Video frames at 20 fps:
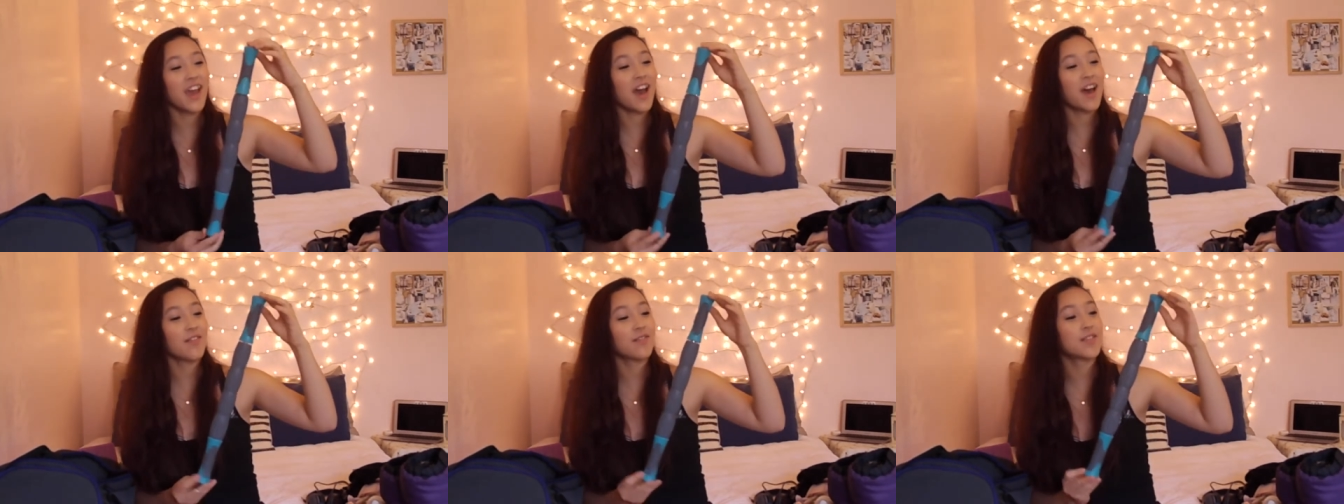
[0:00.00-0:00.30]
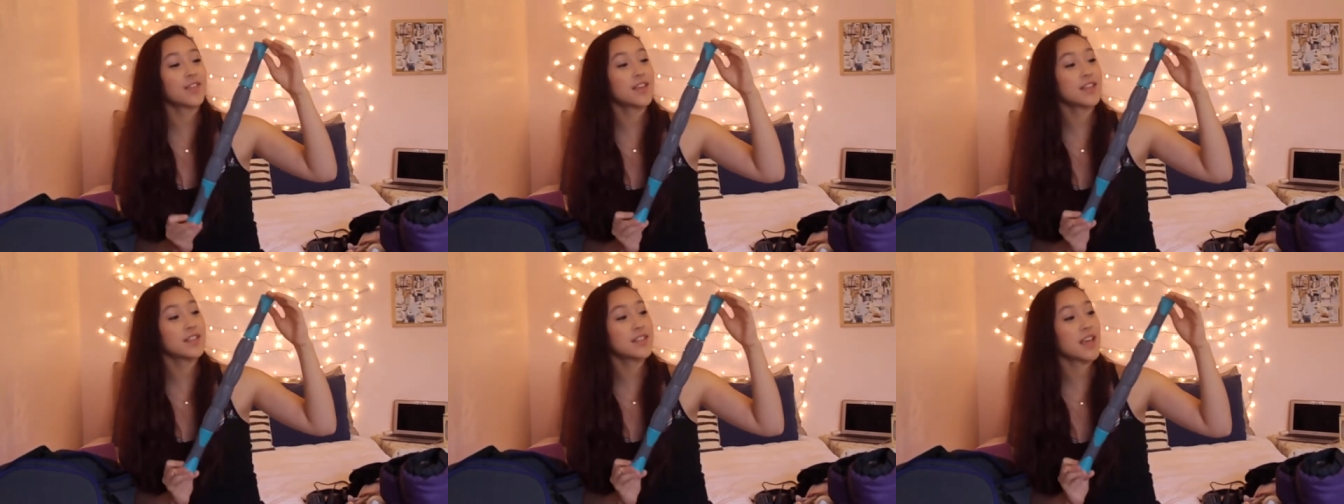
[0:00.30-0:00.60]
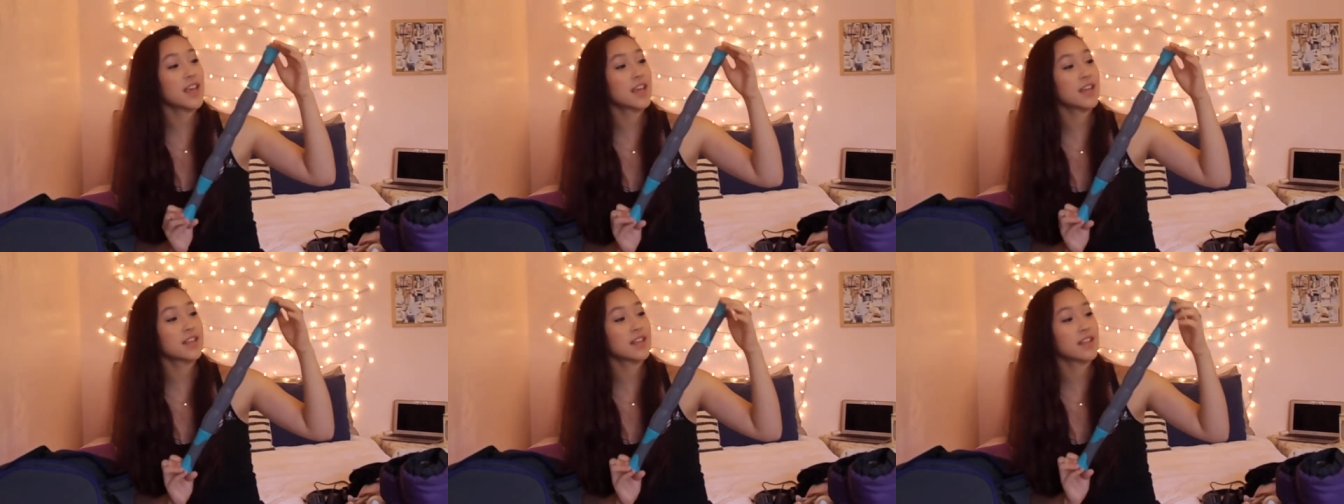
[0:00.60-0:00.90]
have this
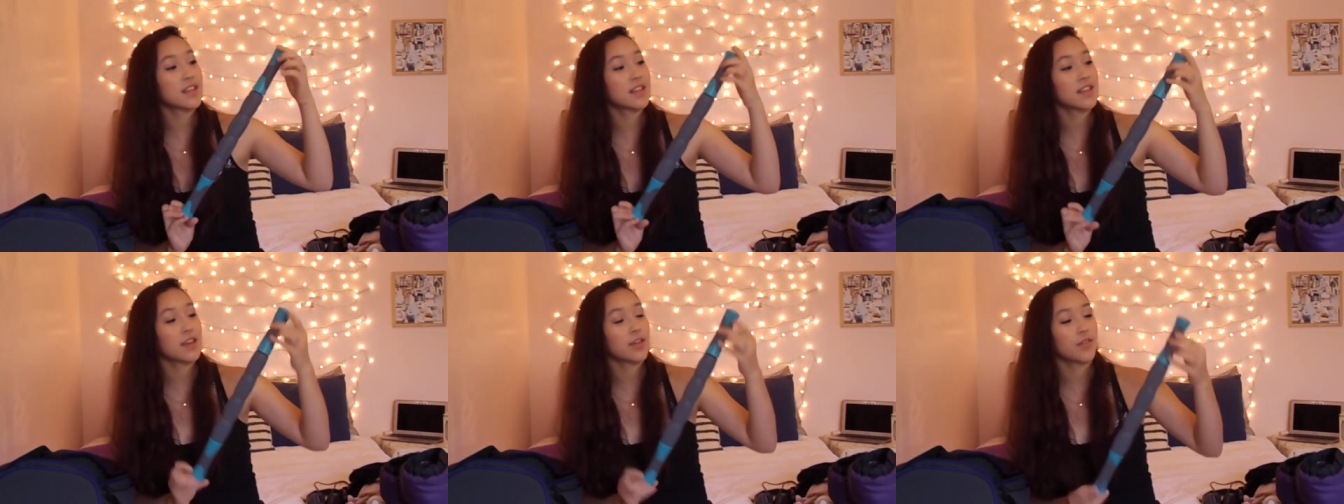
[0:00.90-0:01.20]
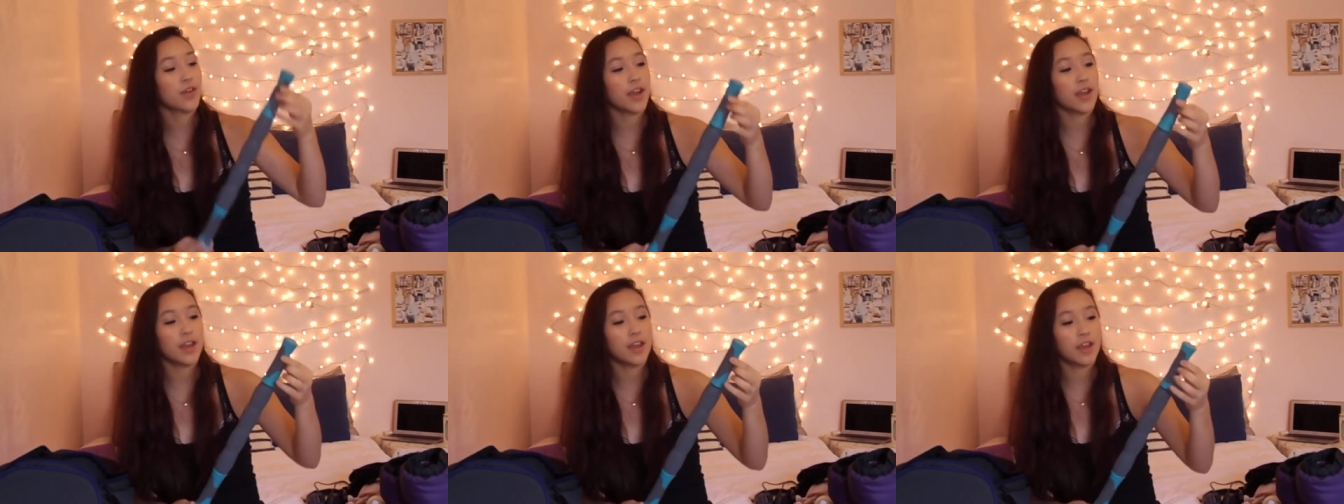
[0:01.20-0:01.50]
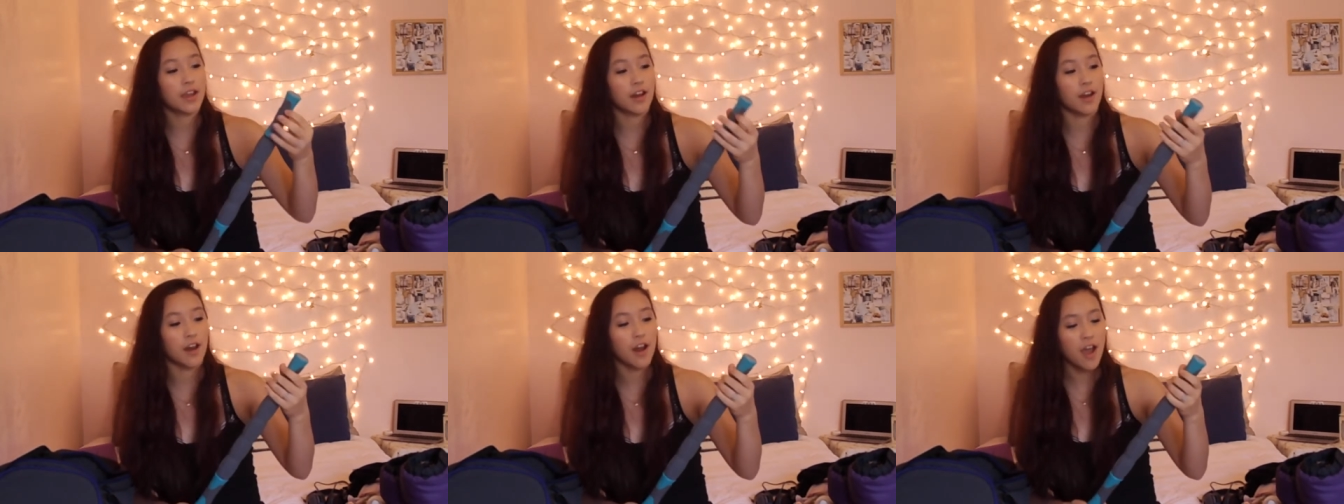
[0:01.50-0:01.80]
handy thing right
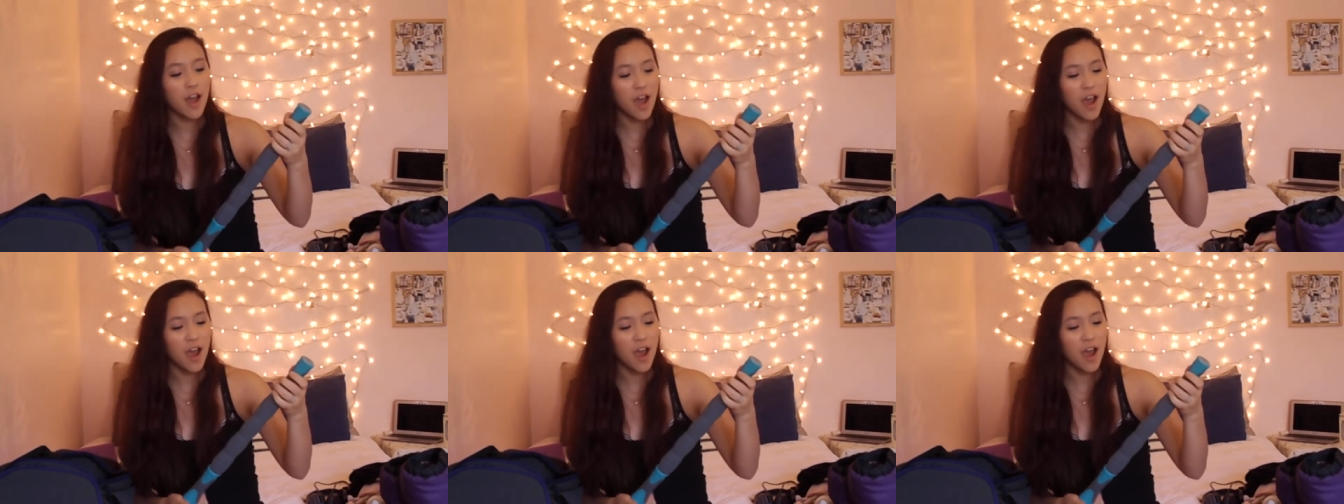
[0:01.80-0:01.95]
here.